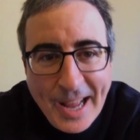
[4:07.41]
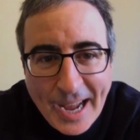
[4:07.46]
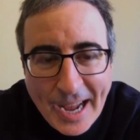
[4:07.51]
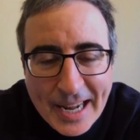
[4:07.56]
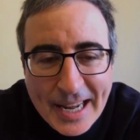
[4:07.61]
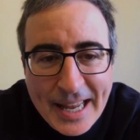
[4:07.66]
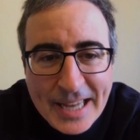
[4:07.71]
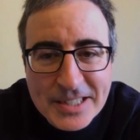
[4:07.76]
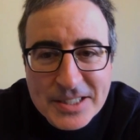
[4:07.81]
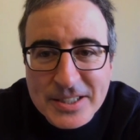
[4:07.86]

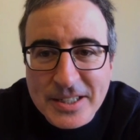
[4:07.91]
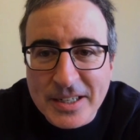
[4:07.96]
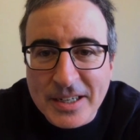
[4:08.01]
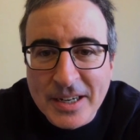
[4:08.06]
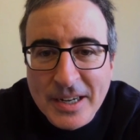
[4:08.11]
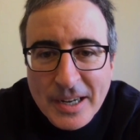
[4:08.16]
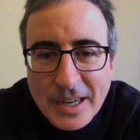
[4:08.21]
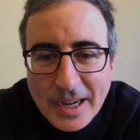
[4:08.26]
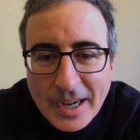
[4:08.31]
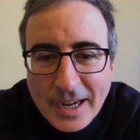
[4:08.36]

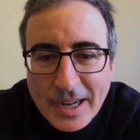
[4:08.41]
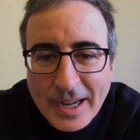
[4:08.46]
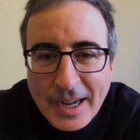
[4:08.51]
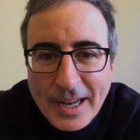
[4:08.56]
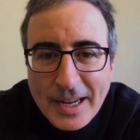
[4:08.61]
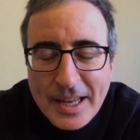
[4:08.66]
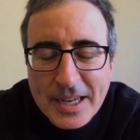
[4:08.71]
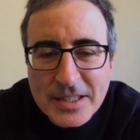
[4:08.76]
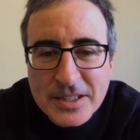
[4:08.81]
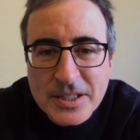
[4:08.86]
Alexa,
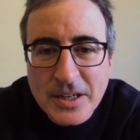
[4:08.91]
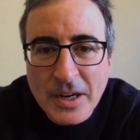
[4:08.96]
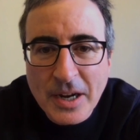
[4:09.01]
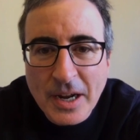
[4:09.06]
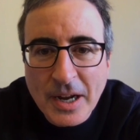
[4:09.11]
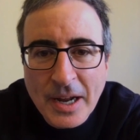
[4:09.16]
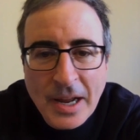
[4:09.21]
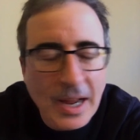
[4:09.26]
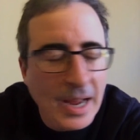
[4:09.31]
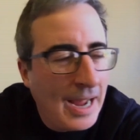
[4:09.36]

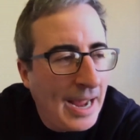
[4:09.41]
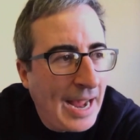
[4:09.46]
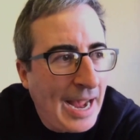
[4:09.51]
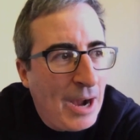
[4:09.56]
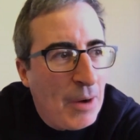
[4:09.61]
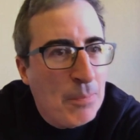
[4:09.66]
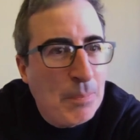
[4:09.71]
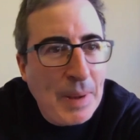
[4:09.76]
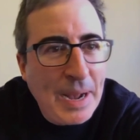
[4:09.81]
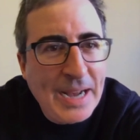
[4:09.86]
Alexa,
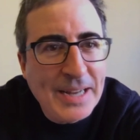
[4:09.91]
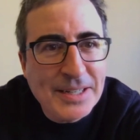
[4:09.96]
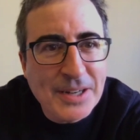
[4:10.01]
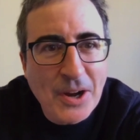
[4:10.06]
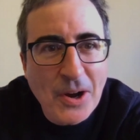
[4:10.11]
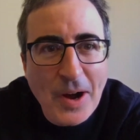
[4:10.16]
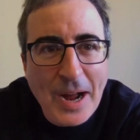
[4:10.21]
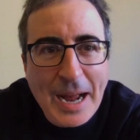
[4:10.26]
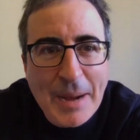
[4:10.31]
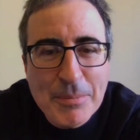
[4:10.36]
how bad
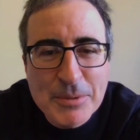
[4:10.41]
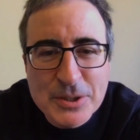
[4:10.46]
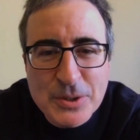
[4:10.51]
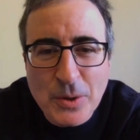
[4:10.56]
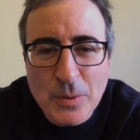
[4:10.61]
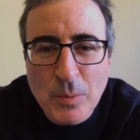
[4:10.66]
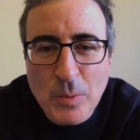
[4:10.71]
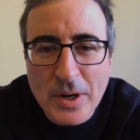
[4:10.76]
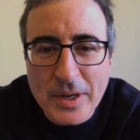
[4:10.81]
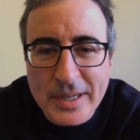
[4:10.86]
are
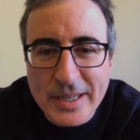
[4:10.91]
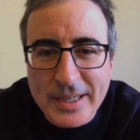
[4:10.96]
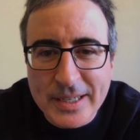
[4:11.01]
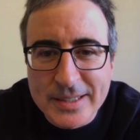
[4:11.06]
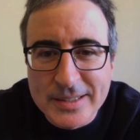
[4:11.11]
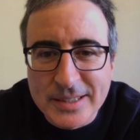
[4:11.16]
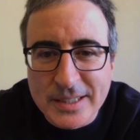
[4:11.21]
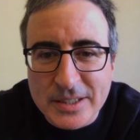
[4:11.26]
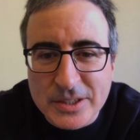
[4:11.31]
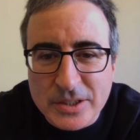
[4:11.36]
Amazon working
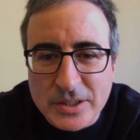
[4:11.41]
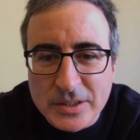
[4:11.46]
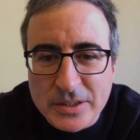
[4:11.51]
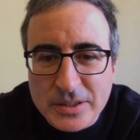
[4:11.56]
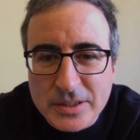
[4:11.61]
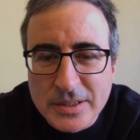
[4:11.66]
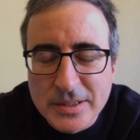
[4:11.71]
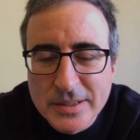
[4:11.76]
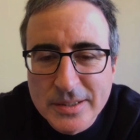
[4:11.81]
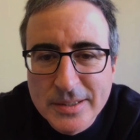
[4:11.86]

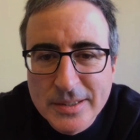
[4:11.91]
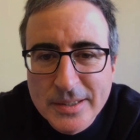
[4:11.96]
conditions?